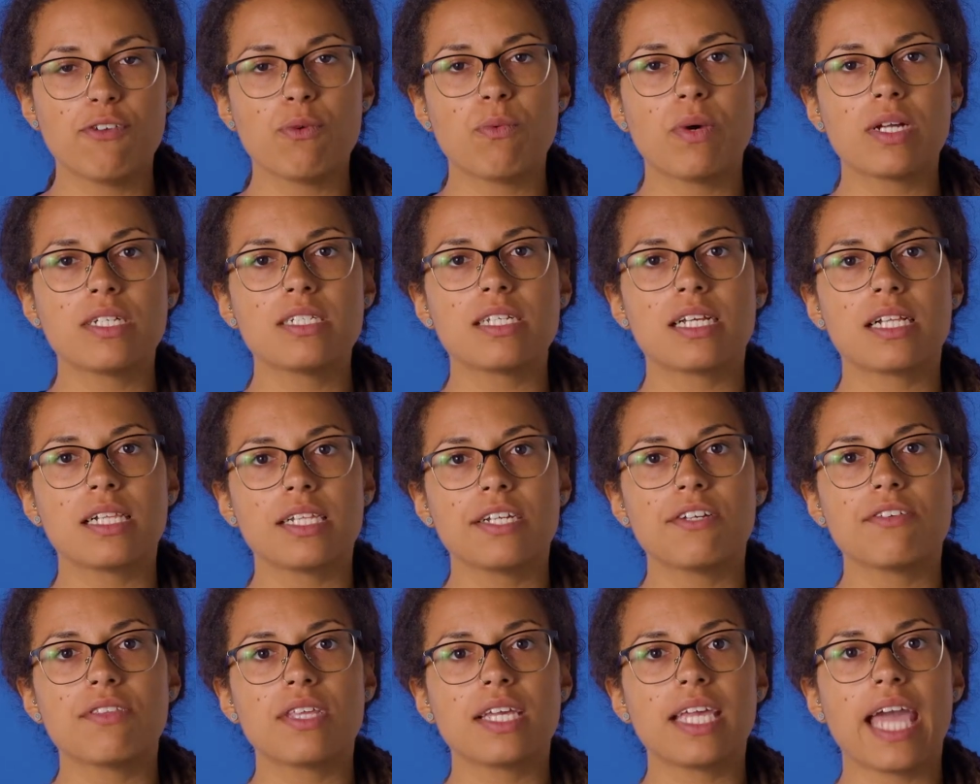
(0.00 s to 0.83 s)
you want to
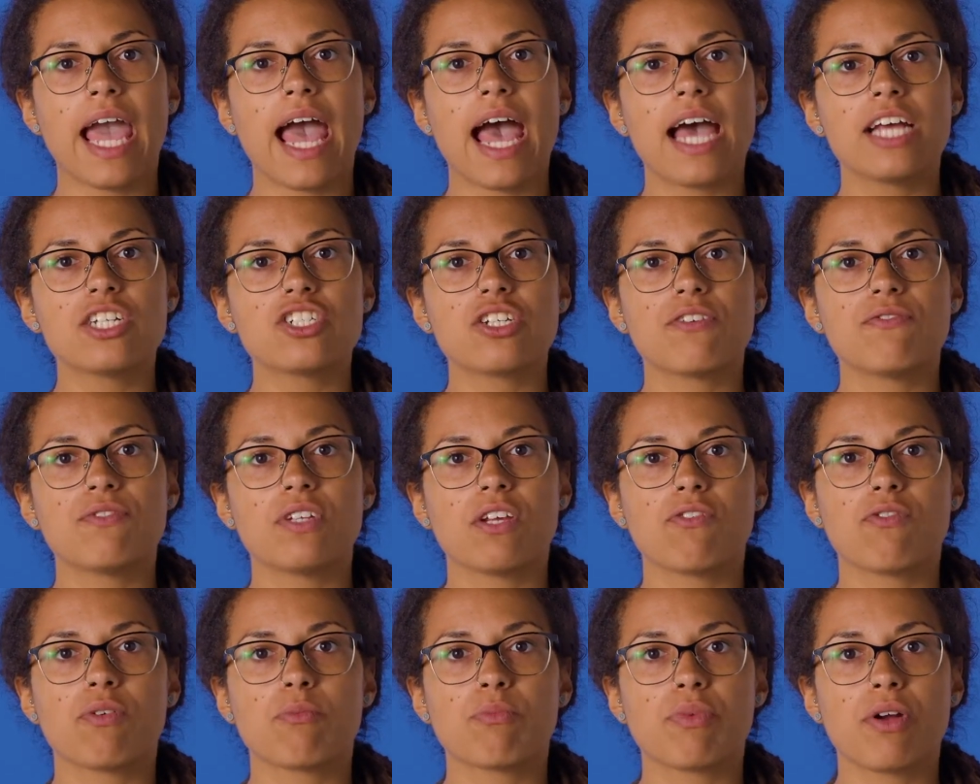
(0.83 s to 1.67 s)
clear the cache of
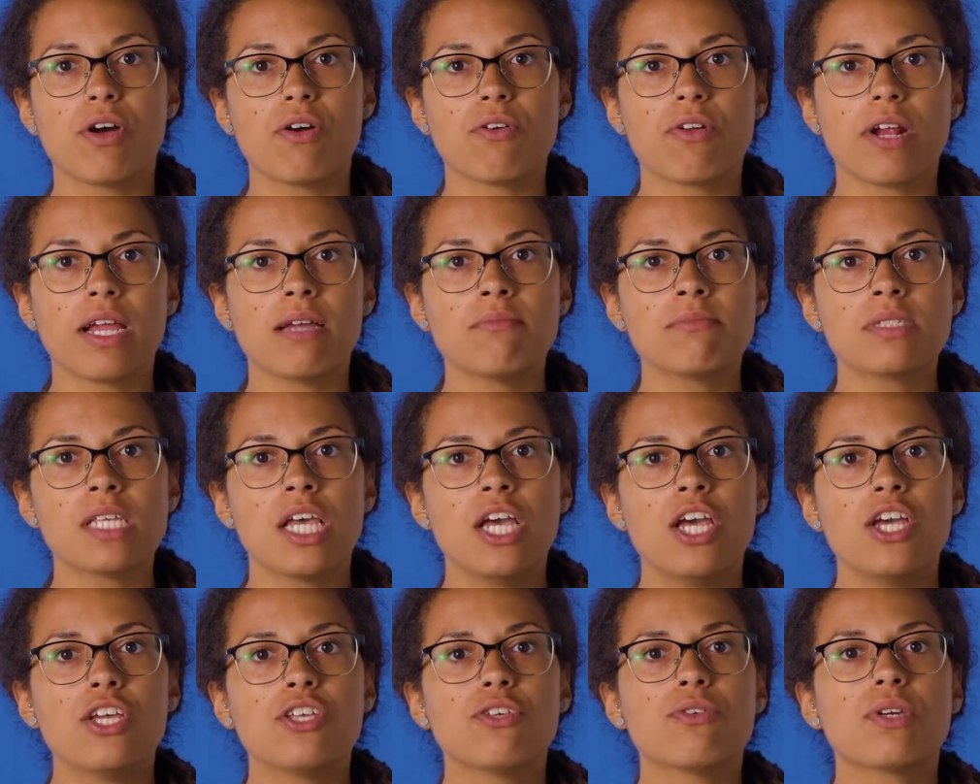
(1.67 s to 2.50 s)
different programs,
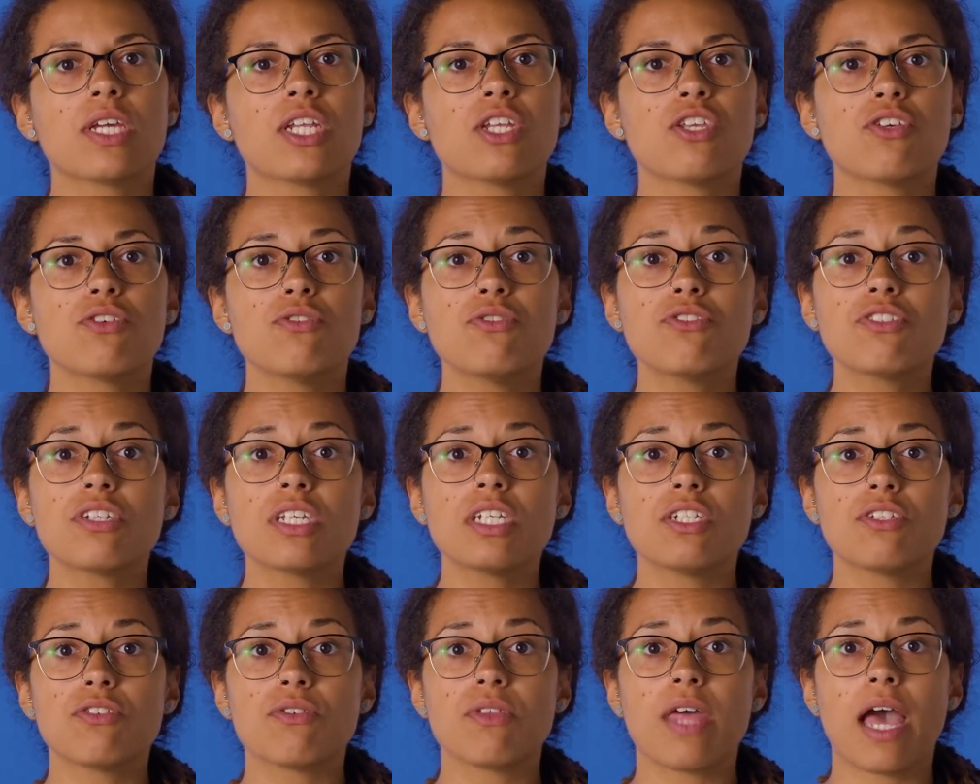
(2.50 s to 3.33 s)
you can usually
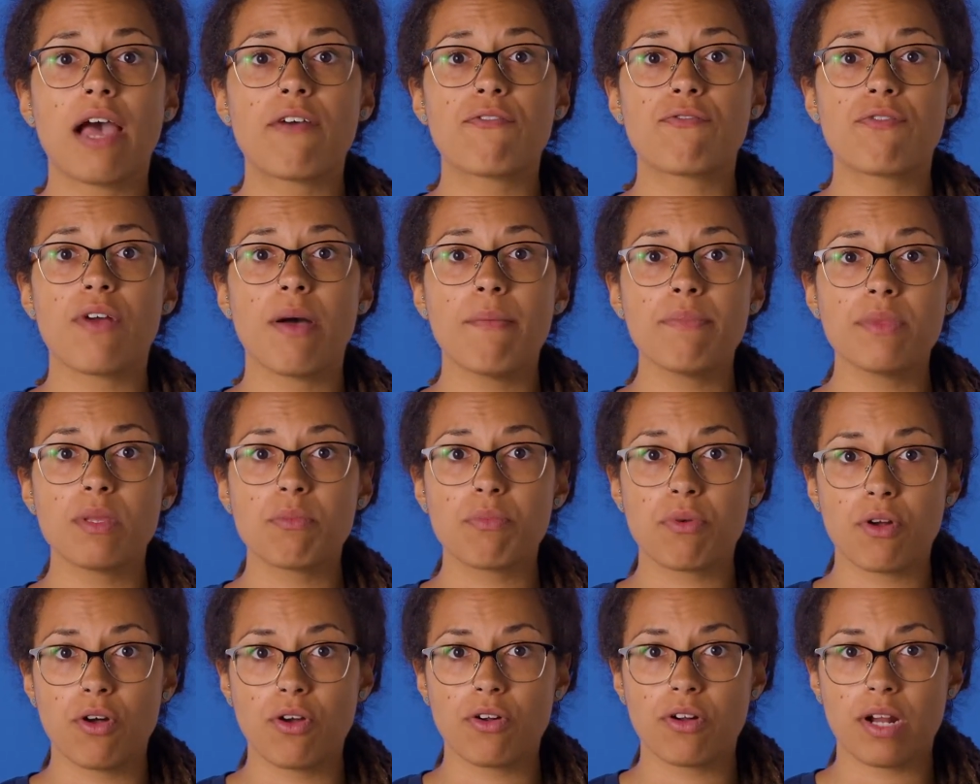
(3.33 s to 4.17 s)
do that from the
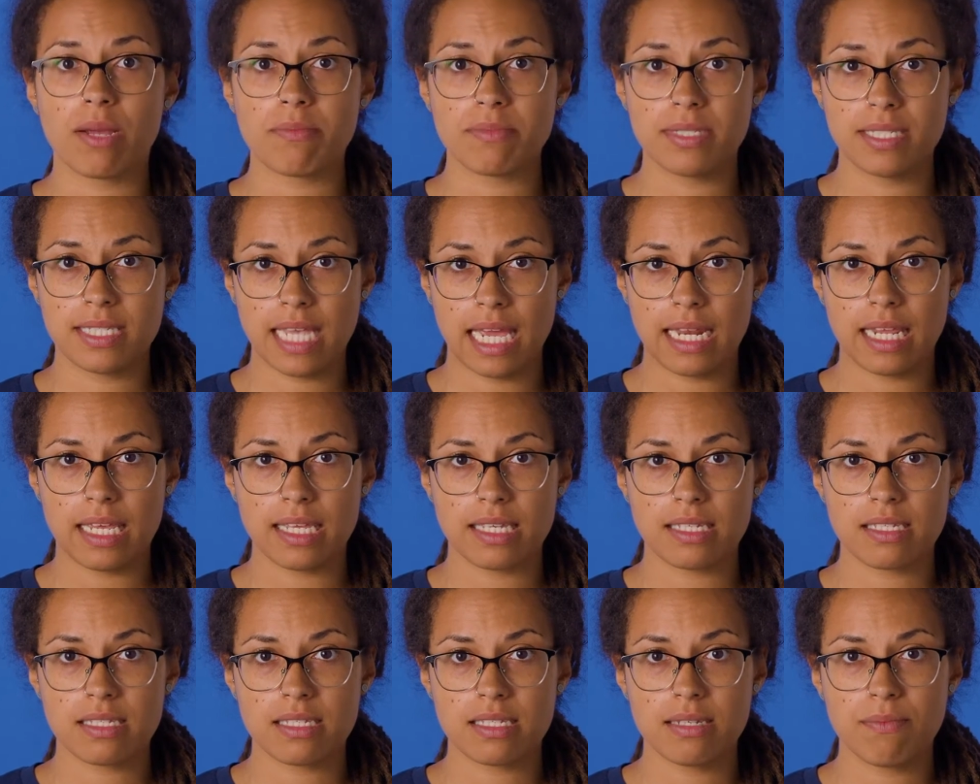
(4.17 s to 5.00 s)
program
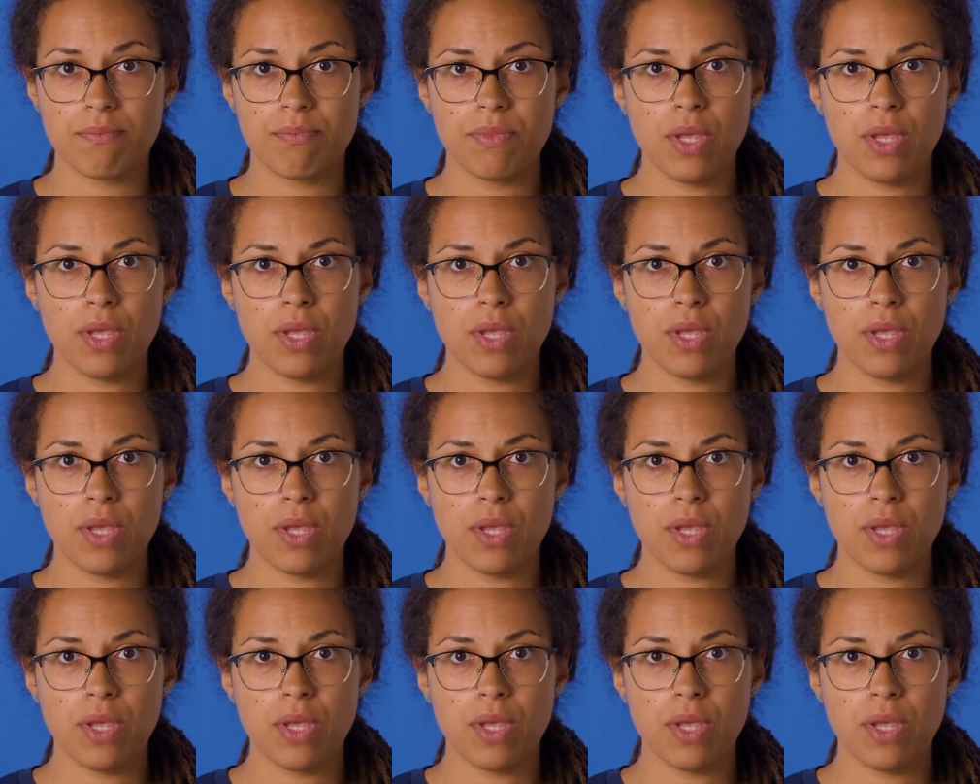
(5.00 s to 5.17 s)
settings.